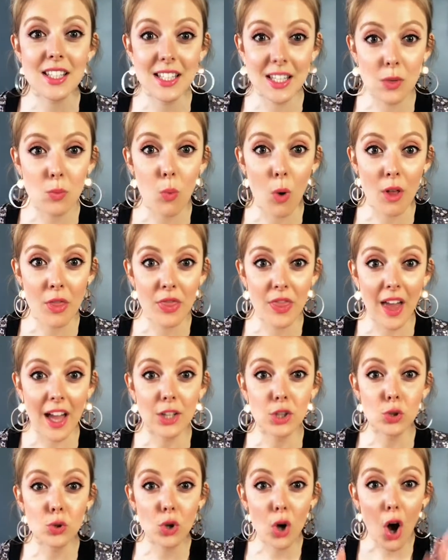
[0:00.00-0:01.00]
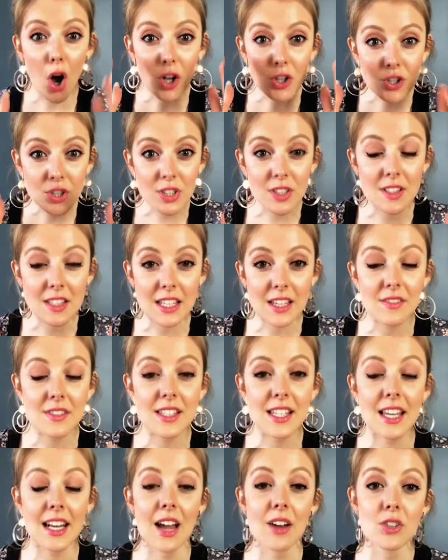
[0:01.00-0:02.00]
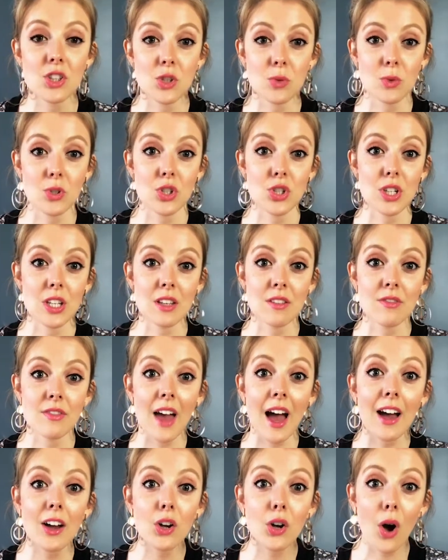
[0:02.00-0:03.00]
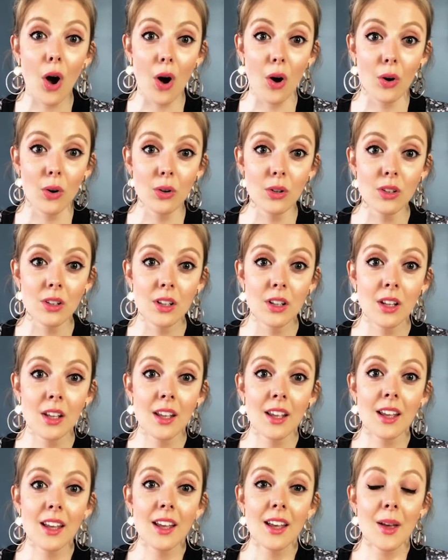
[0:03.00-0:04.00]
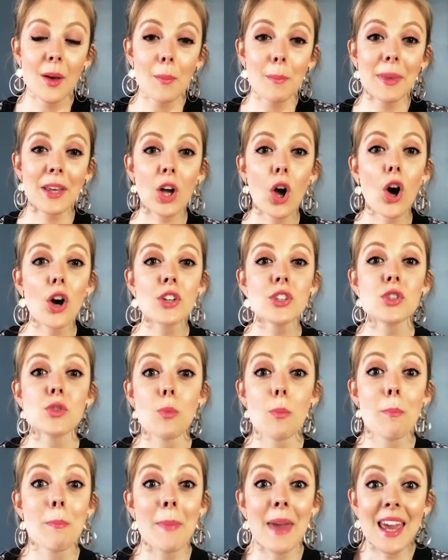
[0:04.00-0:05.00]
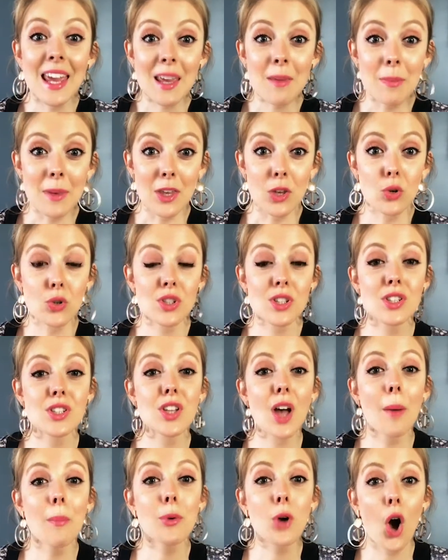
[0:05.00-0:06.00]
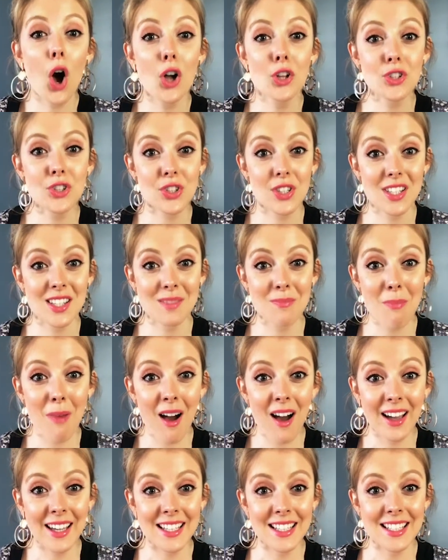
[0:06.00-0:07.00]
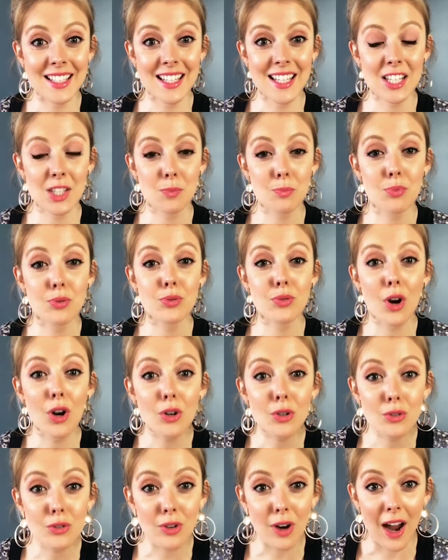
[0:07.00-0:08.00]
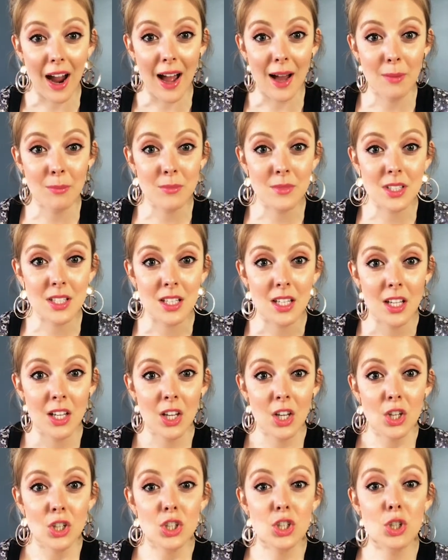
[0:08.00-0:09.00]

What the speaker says: want that and you consciously have set out to achieve that goal, because maybe your subconscious mind is programmed to